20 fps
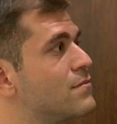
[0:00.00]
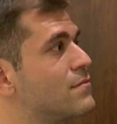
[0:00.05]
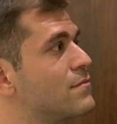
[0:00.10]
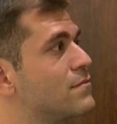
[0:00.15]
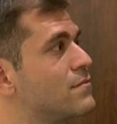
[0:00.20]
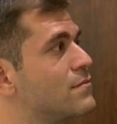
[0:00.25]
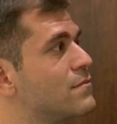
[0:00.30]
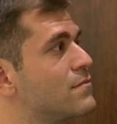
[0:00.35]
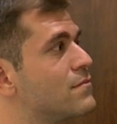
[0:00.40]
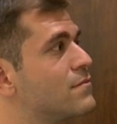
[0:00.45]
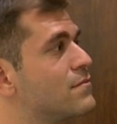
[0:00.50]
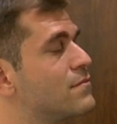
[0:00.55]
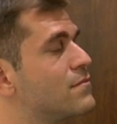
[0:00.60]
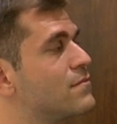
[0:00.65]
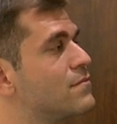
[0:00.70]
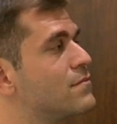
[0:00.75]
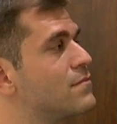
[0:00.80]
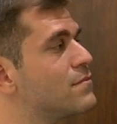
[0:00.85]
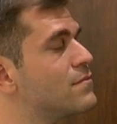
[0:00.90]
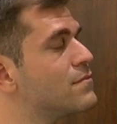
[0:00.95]

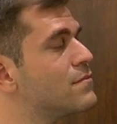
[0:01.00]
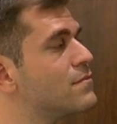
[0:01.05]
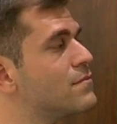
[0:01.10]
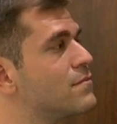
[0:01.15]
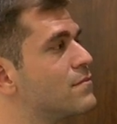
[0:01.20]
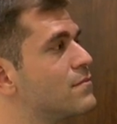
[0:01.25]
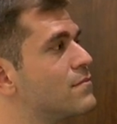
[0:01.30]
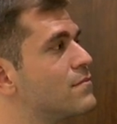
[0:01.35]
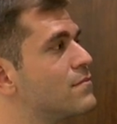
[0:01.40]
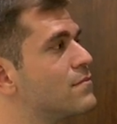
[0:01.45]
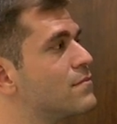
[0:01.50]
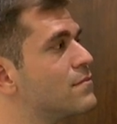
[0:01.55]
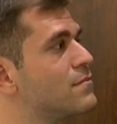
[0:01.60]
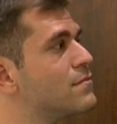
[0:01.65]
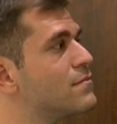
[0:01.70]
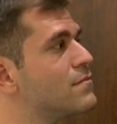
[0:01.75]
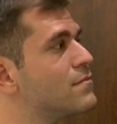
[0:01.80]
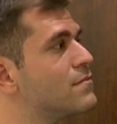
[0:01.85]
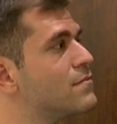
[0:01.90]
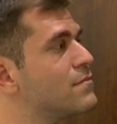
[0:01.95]

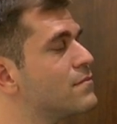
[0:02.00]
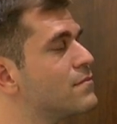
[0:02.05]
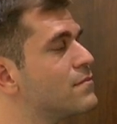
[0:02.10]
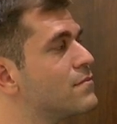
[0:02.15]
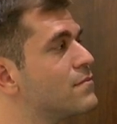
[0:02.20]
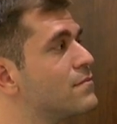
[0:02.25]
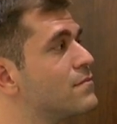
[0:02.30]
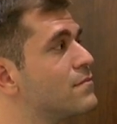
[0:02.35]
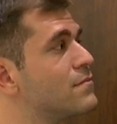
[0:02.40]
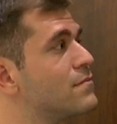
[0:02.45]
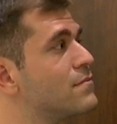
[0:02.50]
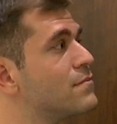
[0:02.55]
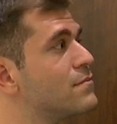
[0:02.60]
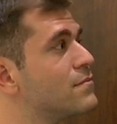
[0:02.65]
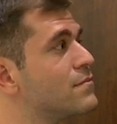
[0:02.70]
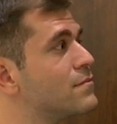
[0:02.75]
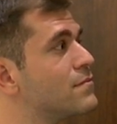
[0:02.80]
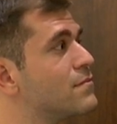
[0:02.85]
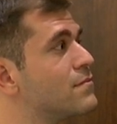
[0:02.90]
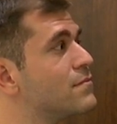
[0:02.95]

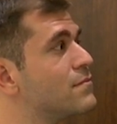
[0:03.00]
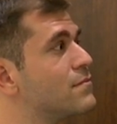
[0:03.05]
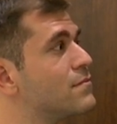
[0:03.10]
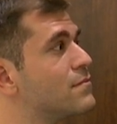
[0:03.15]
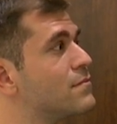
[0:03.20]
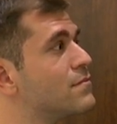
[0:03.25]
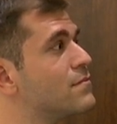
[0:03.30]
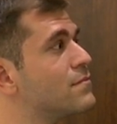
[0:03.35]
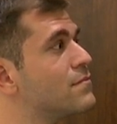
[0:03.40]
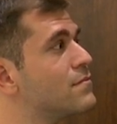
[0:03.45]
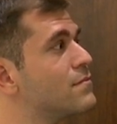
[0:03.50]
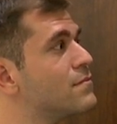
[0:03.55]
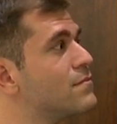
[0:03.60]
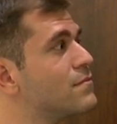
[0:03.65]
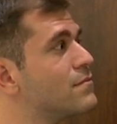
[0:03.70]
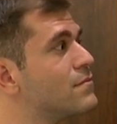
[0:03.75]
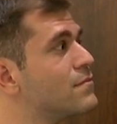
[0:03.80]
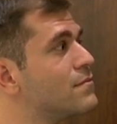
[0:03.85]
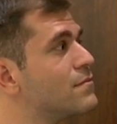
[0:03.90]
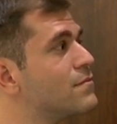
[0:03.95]

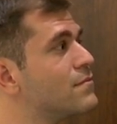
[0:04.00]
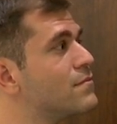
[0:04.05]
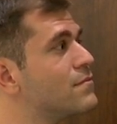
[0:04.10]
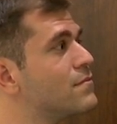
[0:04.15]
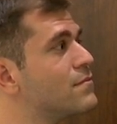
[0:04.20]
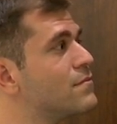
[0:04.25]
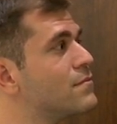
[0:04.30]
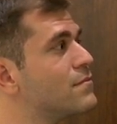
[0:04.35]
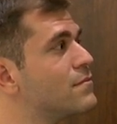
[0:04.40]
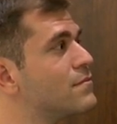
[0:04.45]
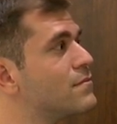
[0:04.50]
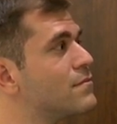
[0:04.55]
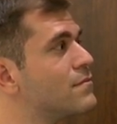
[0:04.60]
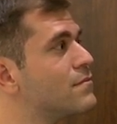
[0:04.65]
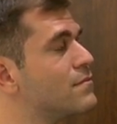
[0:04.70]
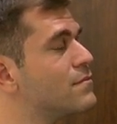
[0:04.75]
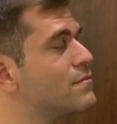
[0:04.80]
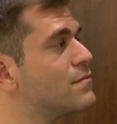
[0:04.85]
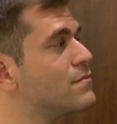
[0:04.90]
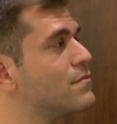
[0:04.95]

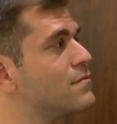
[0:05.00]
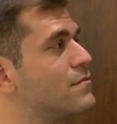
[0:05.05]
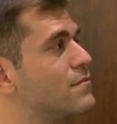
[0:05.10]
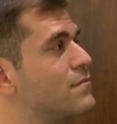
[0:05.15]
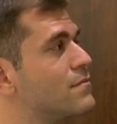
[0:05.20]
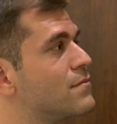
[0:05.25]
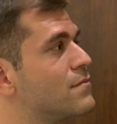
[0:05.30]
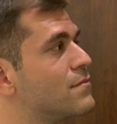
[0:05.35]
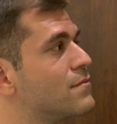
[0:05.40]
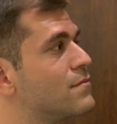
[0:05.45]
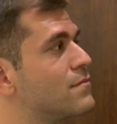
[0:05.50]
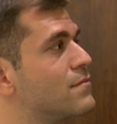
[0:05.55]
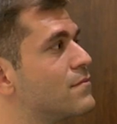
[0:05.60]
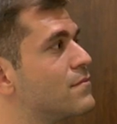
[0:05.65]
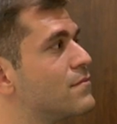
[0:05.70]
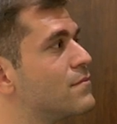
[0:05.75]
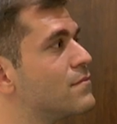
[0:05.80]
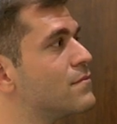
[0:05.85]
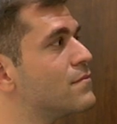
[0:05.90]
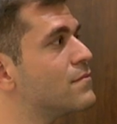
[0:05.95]

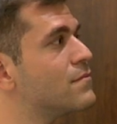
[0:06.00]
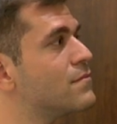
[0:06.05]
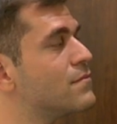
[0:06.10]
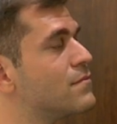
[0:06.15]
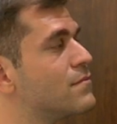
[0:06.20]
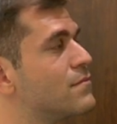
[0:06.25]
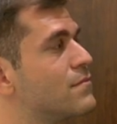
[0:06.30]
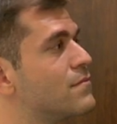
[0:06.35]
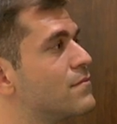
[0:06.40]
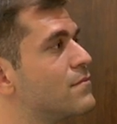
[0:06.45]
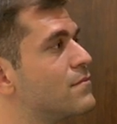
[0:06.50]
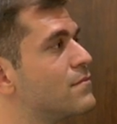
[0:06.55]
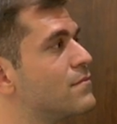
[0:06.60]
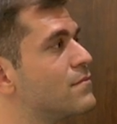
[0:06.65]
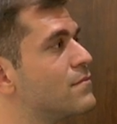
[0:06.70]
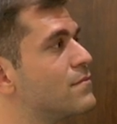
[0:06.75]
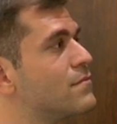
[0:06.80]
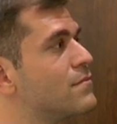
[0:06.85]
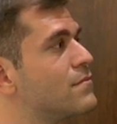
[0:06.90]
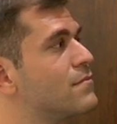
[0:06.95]

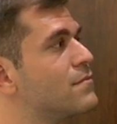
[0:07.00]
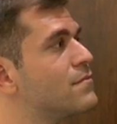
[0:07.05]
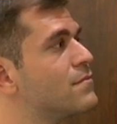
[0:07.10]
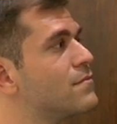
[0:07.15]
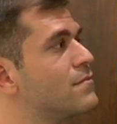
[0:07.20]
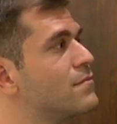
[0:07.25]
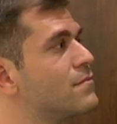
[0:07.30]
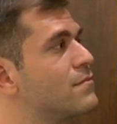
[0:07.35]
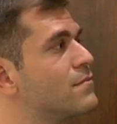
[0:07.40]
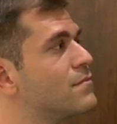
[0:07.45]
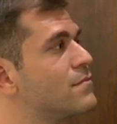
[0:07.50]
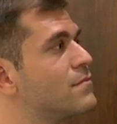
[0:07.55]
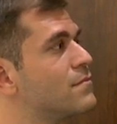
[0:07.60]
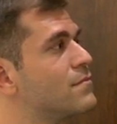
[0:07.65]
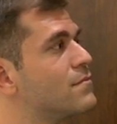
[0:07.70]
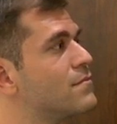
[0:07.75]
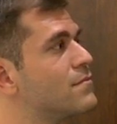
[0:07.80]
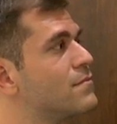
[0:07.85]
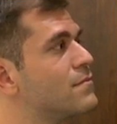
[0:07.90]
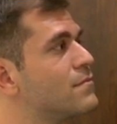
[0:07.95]
(not speaking)